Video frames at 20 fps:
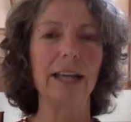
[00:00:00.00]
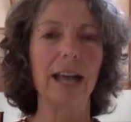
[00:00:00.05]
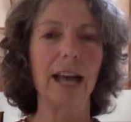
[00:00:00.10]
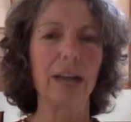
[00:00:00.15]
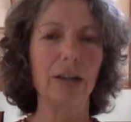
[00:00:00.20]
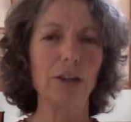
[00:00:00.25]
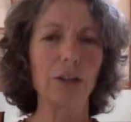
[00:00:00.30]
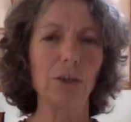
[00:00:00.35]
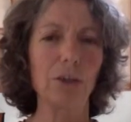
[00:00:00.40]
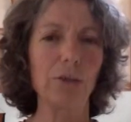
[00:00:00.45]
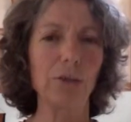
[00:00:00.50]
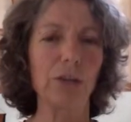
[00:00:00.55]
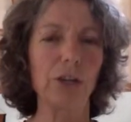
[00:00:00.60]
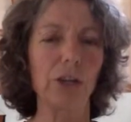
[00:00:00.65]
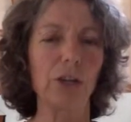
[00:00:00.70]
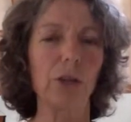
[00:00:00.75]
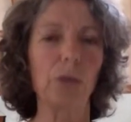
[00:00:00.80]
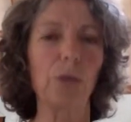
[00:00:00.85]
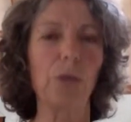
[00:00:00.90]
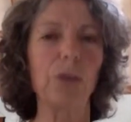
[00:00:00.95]
and
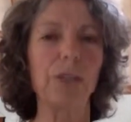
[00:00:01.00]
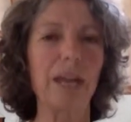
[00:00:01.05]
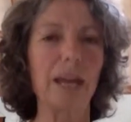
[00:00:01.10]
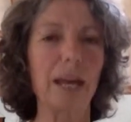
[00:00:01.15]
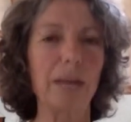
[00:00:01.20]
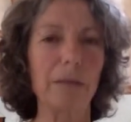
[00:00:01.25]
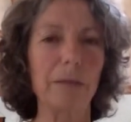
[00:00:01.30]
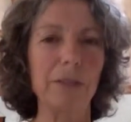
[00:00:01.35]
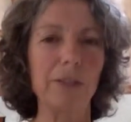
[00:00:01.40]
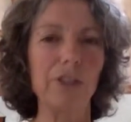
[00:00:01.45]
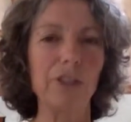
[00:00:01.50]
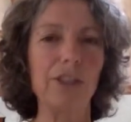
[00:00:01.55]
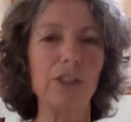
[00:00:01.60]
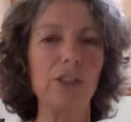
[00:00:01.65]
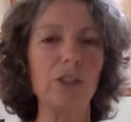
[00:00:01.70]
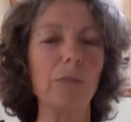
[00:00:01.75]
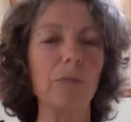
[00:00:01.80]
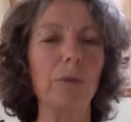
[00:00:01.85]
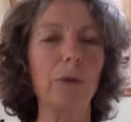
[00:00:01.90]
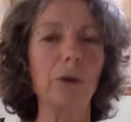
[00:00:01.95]
also what happens in
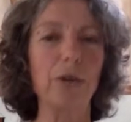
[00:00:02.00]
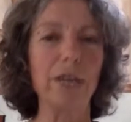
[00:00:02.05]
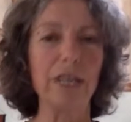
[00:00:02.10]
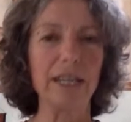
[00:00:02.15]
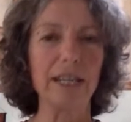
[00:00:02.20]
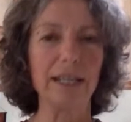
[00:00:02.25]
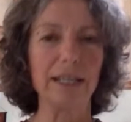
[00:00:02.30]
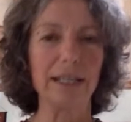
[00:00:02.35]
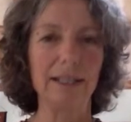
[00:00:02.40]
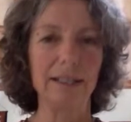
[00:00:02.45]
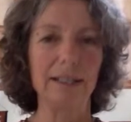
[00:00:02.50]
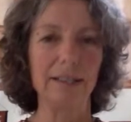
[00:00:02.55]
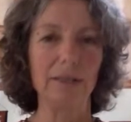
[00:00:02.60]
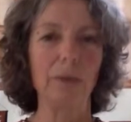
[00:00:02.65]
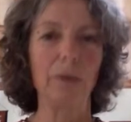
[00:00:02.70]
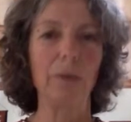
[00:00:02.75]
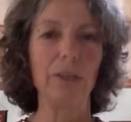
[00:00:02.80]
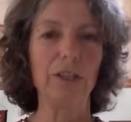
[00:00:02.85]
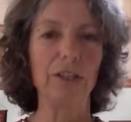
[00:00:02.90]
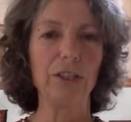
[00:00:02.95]
your body
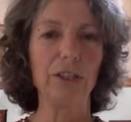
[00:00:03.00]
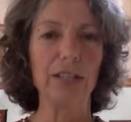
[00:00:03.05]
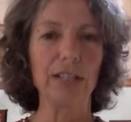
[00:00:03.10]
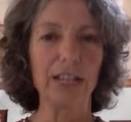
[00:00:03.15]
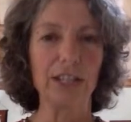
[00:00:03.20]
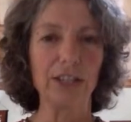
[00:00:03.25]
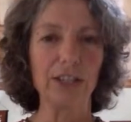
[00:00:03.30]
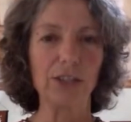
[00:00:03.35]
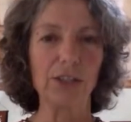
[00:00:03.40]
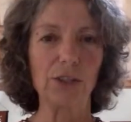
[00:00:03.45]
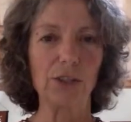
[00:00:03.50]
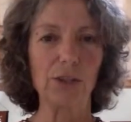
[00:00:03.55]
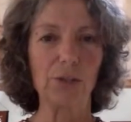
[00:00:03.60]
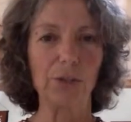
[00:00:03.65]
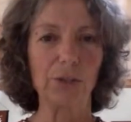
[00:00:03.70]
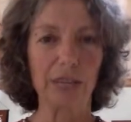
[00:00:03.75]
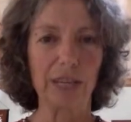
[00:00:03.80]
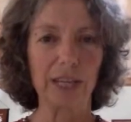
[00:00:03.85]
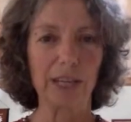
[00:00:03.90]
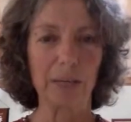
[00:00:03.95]
when you let yourself
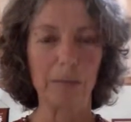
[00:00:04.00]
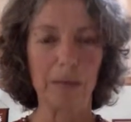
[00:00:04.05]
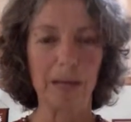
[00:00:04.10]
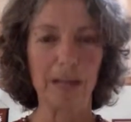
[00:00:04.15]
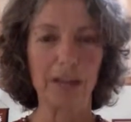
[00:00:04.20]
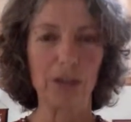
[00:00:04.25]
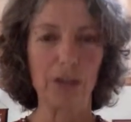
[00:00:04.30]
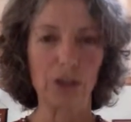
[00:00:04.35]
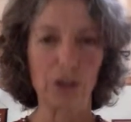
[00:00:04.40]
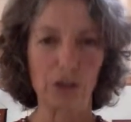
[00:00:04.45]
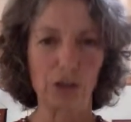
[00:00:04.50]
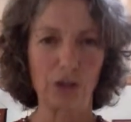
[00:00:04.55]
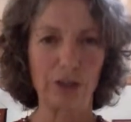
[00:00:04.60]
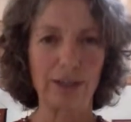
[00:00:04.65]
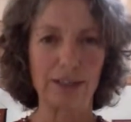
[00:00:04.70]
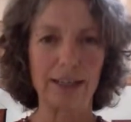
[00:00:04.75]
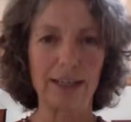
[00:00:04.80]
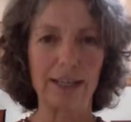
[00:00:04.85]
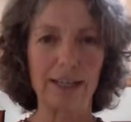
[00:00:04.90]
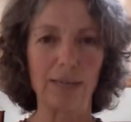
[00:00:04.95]
think about your
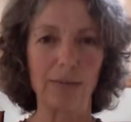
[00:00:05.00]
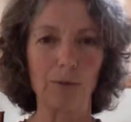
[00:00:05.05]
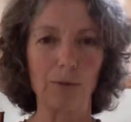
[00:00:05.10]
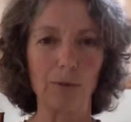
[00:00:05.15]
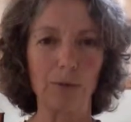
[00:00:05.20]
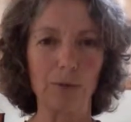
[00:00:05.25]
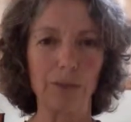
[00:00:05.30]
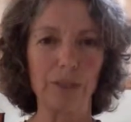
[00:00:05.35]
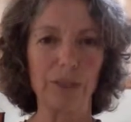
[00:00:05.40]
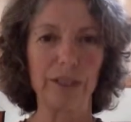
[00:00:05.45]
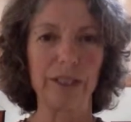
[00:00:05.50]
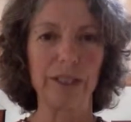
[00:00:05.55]
stress levels,